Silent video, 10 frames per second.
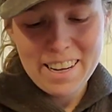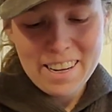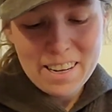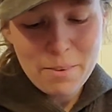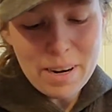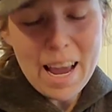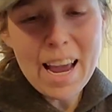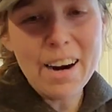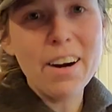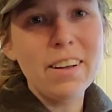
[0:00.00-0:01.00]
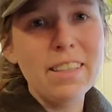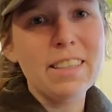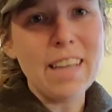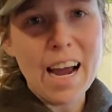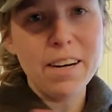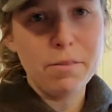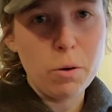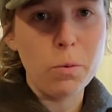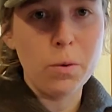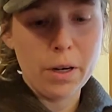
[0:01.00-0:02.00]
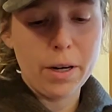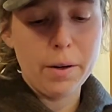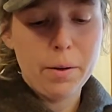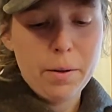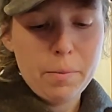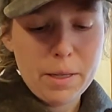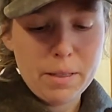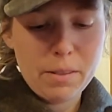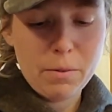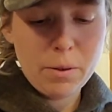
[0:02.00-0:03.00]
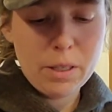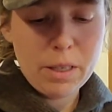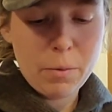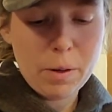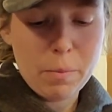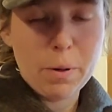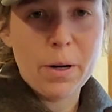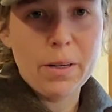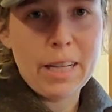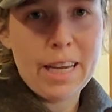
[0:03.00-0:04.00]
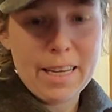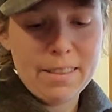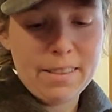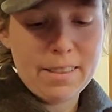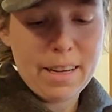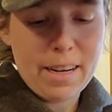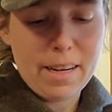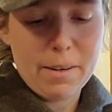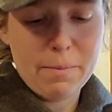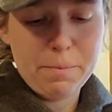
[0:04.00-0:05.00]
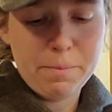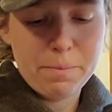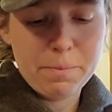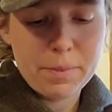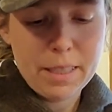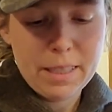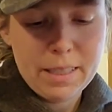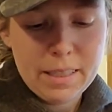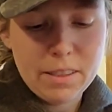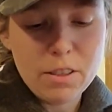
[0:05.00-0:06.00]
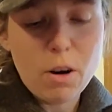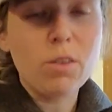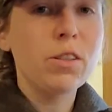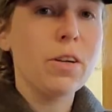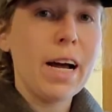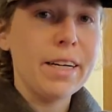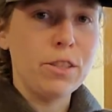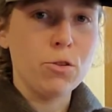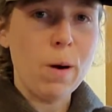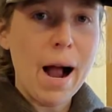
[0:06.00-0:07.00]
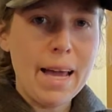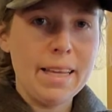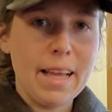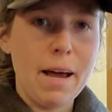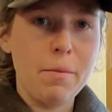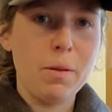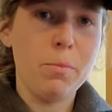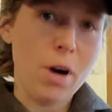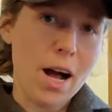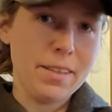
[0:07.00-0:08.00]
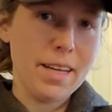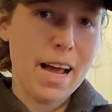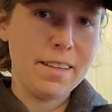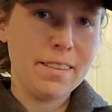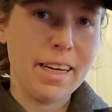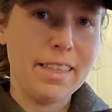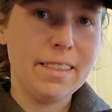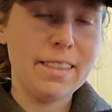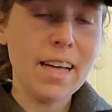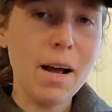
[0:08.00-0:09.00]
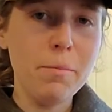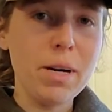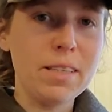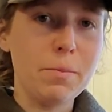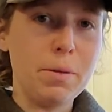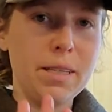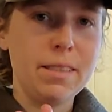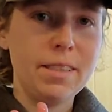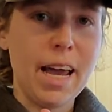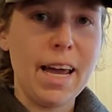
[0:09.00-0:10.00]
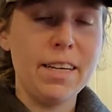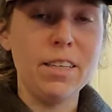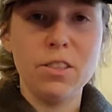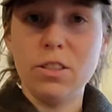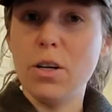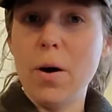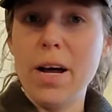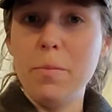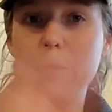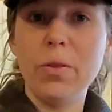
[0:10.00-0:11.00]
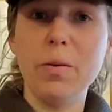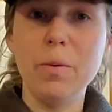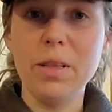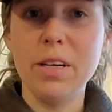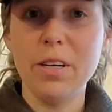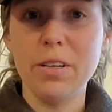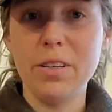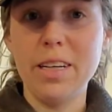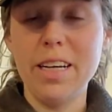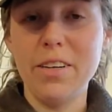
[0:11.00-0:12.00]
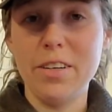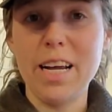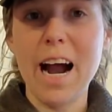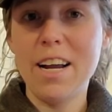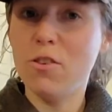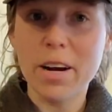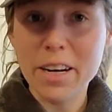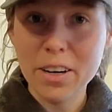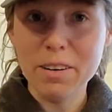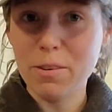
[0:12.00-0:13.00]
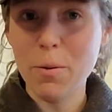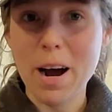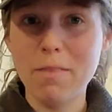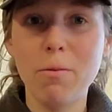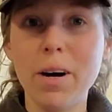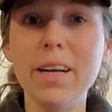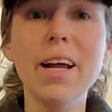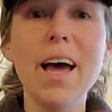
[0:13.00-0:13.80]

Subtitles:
You want to err on the side of cooler because you really don't want to burn these. Because you're also kind of drying them in the process. Like some recipes say to just go ahead and put them in your dehydrator if you have one,